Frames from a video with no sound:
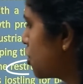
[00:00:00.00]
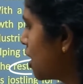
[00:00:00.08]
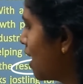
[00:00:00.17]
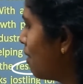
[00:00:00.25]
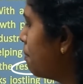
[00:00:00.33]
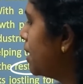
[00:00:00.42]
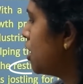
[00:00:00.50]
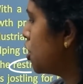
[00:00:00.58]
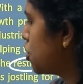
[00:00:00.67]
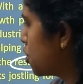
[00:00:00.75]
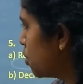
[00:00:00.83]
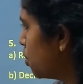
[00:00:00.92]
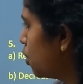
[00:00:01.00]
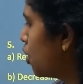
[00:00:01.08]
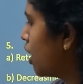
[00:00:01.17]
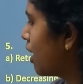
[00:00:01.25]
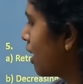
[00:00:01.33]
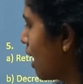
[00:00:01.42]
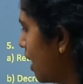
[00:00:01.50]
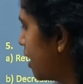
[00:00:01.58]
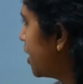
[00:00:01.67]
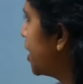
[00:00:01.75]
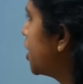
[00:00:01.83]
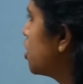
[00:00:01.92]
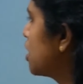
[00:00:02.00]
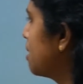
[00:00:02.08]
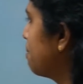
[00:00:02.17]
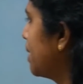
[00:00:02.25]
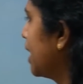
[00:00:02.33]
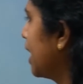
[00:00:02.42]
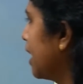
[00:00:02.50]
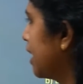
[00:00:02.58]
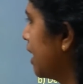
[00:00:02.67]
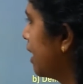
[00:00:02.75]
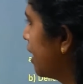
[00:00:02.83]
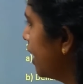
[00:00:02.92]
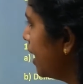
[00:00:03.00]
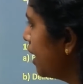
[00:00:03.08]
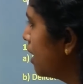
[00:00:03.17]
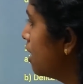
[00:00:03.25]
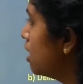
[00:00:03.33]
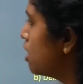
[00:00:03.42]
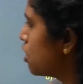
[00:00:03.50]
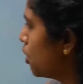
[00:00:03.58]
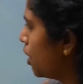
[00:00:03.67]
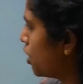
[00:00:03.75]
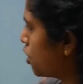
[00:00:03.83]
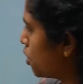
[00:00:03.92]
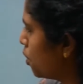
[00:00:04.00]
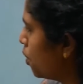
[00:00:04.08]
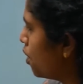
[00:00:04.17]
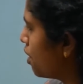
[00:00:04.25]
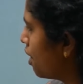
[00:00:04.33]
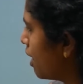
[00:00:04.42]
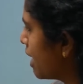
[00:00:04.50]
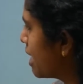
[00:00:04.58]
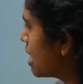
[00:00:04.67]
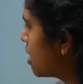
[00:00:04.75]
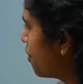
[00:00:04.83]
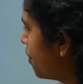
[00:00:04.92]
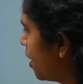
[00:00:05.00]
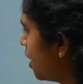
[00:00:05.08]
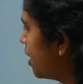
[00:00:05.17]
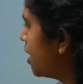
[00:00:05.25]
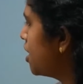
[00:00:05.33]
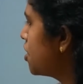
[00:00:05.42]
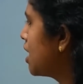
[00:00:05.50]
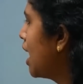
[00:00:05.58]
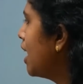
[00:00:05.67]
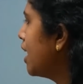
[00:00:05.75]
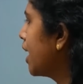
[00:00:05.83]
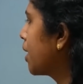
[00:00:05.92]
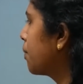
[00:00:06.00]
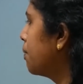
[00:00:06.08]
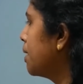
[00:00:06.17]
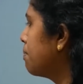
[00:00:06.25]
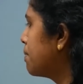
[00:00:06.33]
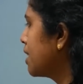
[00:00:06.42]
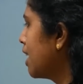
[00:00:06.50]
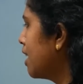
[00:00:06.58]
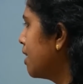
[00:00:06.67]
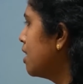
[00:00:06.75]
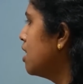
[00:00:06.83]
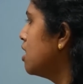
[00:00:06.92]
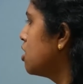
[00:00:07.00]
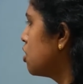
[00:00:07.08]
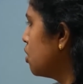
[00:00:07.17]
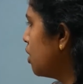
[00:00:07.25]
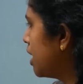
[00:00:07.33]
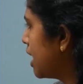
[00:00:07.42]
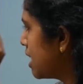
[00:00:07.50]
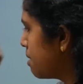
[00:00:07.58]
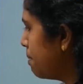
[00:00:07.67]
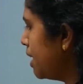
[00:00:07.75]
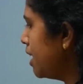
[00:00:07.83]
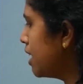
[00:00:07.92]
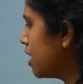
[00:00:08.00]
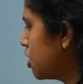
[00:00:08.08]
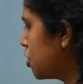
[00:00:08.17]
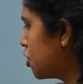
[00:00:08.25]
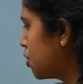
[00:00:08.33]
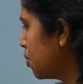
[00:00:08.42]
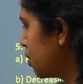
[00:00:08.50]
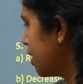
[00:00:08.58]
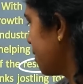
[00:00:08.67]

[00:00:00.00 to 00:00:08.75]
should have been issued or granted or something like that, right? So issued, released, furnished and equipped. Yeah. So it has been issued.